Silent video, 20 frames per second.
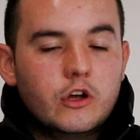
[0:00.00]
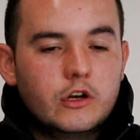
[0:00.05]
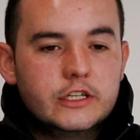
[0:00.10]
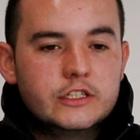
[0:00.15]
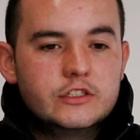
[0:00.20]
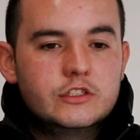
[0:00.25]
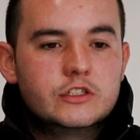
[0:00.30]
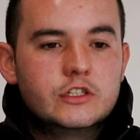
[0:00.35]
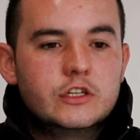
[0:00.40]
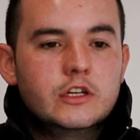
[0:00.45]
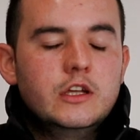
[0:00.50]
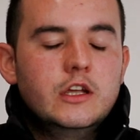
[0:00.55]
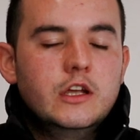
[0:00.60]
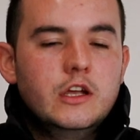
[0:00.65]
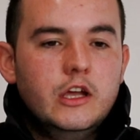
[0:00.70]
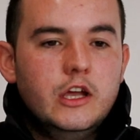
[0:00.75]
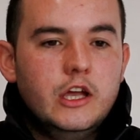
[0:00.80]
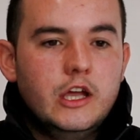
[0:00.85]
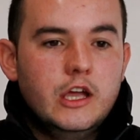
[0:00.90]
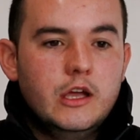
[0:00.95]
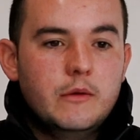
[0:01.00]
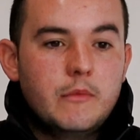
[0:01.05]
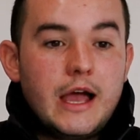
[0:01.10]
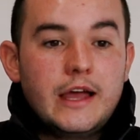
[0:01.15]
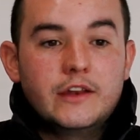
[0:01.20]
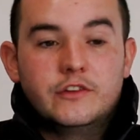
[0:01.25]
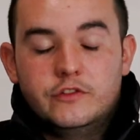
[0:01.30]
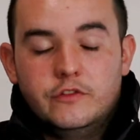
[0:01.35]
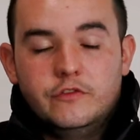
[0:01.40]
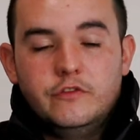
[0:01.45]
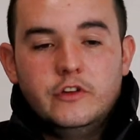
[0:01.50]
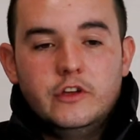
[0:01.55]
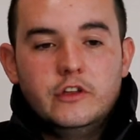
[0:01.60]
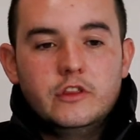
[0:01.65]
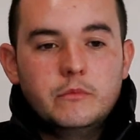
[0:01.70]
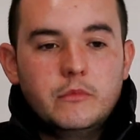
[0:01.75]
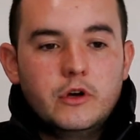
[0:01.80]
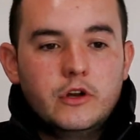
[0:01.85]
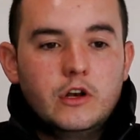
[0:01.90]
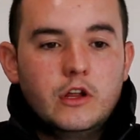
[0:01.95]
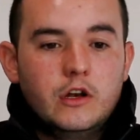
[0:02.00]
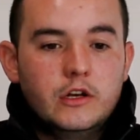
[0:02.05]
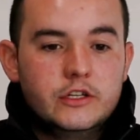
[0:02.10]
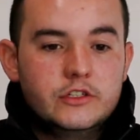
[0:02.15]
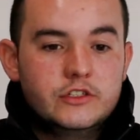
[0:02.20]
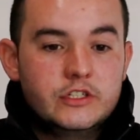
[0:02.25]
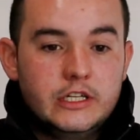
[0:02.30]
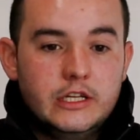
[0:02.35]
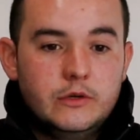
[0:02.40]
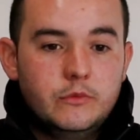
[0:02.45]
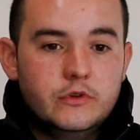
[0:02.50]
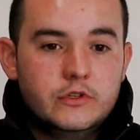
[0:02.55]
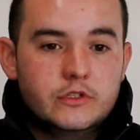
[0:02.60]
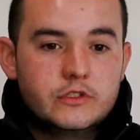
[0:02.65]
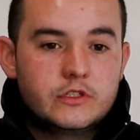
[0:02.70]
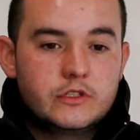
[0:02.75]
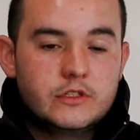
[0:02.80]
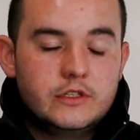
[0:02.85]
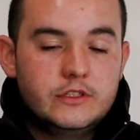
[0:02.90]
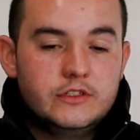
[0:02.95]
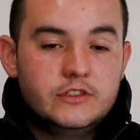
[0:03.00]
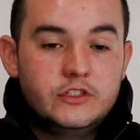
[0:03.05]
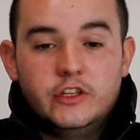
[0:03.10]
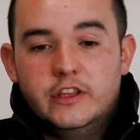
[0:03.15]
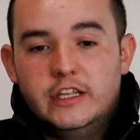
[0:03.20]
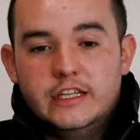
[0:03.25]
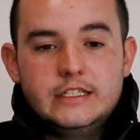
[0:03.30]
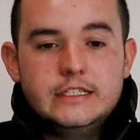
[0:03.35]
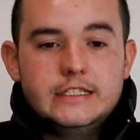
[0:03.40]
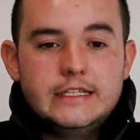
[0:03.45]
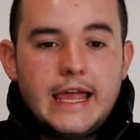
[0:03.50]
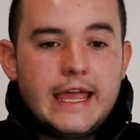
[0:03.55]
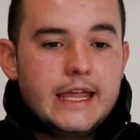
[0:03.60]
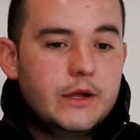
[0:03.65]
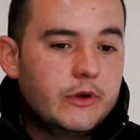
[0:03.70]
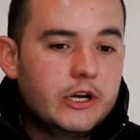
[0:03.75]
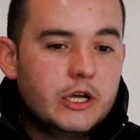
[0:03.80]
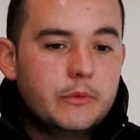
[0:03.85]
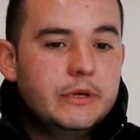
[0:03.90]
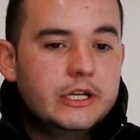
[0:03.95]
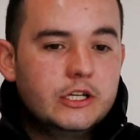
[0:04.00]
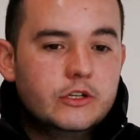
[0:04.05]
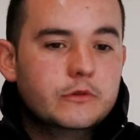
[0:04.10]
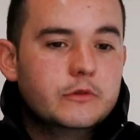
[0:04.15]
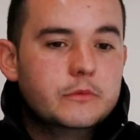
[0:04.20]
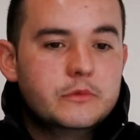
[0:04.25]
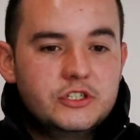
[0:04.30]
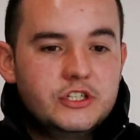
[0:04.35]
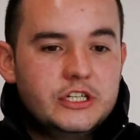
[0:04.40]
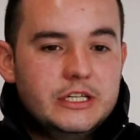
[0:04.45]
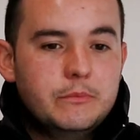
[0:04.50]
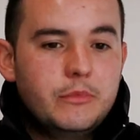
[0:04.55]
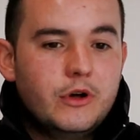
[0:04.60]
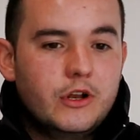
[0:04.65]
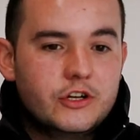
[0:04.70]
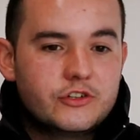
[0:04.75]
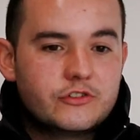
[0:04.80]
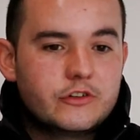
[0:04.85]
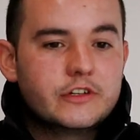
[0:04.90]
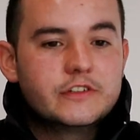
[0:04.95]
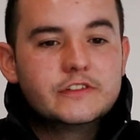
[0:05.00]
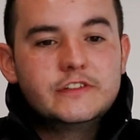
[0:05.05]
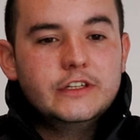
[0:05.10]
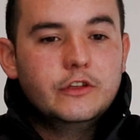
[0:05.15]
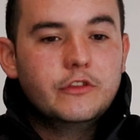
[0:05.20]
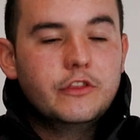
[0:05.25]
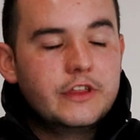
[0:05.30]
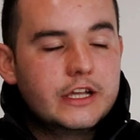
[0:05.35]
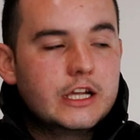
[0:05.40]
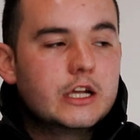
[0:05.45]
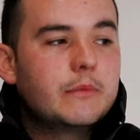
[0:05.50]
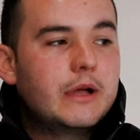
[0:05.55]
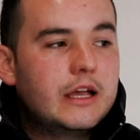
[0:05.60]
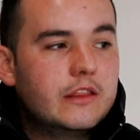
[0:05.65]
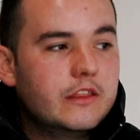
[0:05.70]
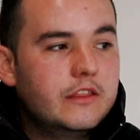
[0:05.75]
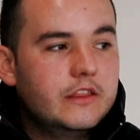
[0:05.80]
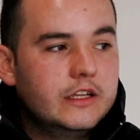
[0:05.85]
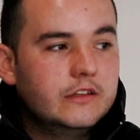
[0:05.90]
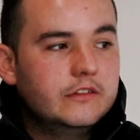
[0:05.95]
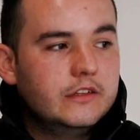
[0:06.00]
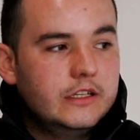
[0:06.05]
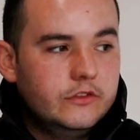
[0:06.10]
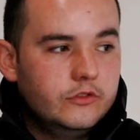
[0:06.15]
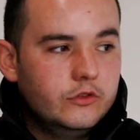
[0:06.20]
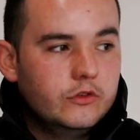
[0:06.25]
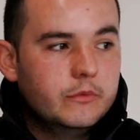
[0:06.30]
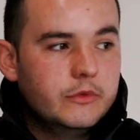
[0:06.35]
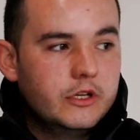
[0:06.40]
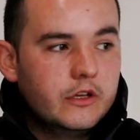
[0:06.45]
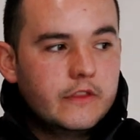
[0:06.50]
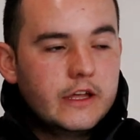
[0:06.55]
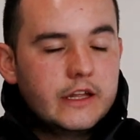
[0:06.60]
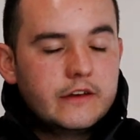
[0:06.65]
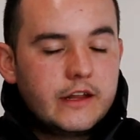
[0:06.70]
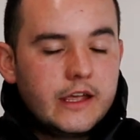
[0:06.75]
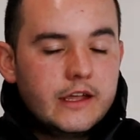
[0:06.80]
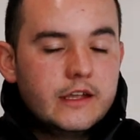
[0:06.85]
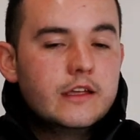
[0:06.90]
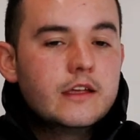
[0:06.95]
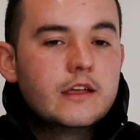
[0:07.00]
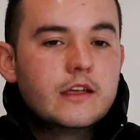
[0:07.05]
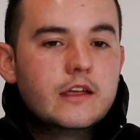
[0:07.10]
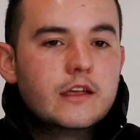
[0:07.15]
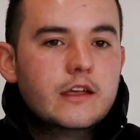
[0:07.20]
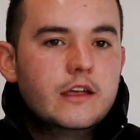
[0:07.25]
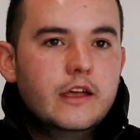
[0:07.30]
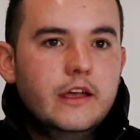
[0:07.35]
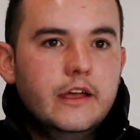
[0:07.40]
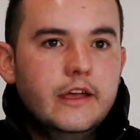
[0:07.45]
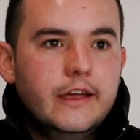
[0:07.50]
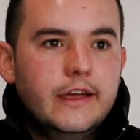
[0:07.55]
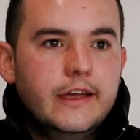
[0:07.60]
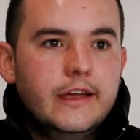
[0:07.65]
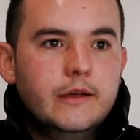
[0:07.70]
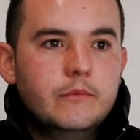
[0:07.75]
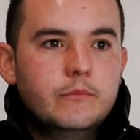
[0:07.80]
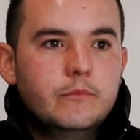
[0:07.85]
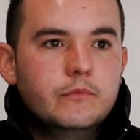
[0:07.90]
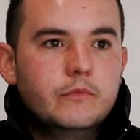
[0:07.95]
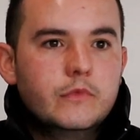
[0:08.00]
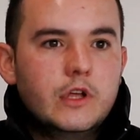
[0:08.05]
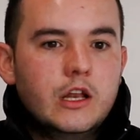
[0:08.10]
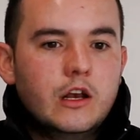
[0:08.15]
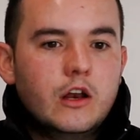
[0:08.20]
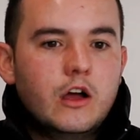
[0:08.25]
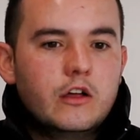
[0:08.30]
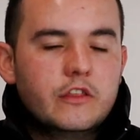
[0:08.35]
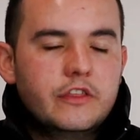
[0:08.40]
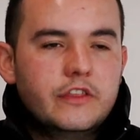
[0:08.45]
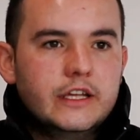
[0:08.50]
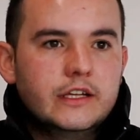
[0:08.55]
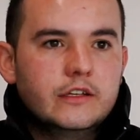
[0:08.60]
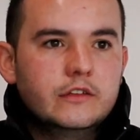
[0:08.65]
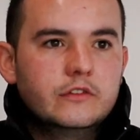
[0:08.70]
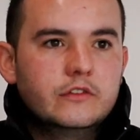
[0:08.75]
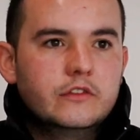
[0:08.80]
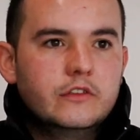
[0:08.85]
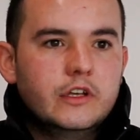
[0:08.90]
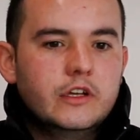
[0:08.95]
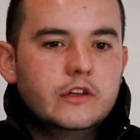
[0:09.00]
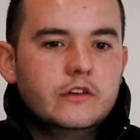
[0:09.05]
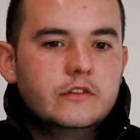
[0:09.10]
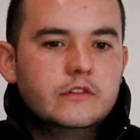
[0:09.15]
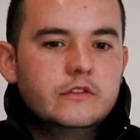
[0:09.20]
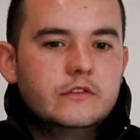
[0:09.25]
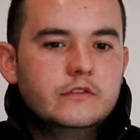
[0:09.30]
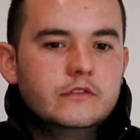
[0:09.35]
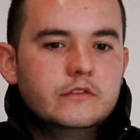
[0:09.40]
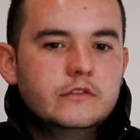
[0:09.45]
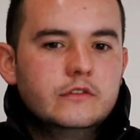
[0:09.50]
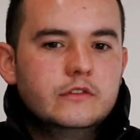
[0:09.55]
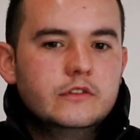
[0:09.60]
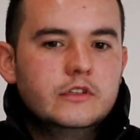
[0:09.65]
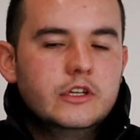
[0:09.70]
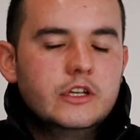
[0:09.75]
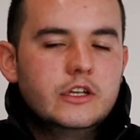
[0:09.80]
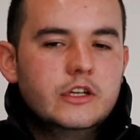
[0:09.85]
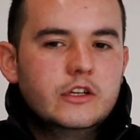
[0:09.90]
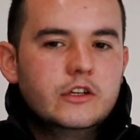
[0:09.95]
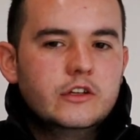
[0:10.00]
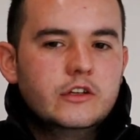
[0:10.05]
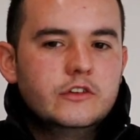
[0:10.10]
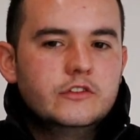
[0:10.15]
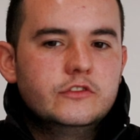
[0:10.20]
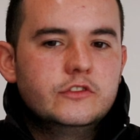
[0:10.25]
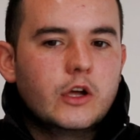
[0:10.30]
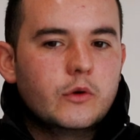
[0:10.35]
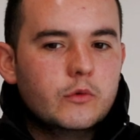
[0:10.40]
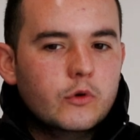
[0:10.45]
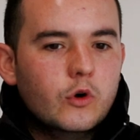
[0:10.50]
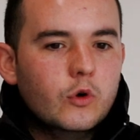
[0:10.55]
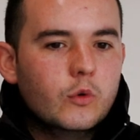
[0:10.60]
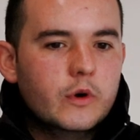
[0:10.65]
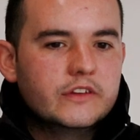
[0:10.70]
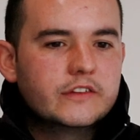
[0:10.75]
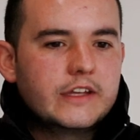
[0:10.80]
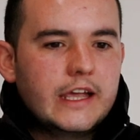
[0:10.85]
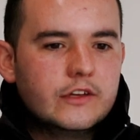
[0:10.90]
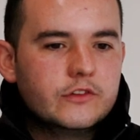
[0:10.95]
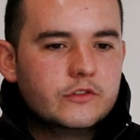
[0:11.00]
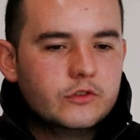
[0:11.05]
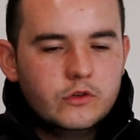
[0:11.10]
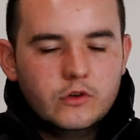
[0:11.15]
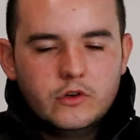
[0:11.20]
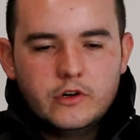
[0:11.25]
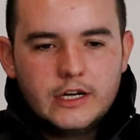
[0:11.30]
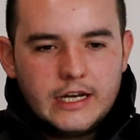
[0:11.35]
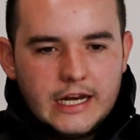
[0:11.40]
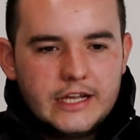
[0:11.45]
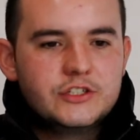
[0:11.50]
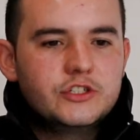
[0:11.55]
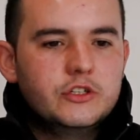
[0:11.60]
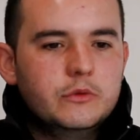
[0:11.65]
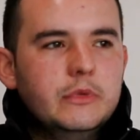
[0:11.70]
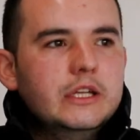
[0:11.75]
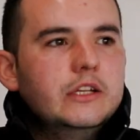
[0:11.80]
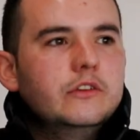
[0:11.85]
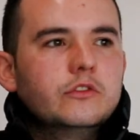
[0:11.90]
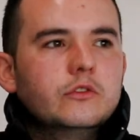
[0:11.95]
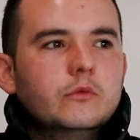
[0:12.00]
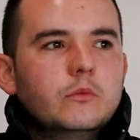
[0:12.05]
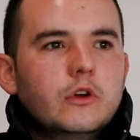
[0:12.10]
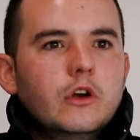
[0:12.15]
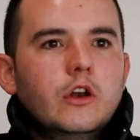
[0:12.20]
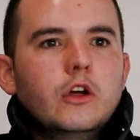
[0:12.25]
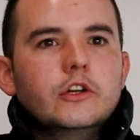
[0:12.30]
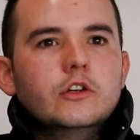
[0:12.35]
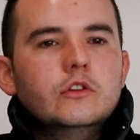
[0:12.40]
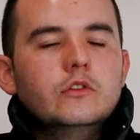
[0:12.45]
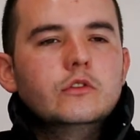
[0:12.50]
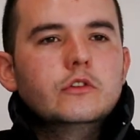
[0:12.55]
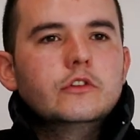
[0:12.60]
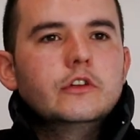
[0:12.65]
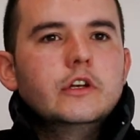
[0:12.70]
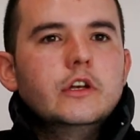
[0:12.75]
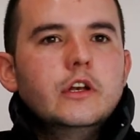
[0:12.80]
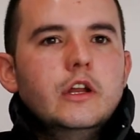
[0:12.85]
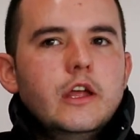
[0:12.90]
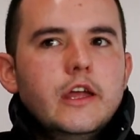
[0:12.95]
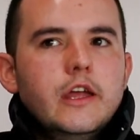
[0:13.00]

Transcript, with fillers: knowledge and to further my knowledge. And it was to this day, when I pick up a machine polisher, I still think about the things he taught me on that day. A lot of things that don't always get taught unless you meet someone like Gordon.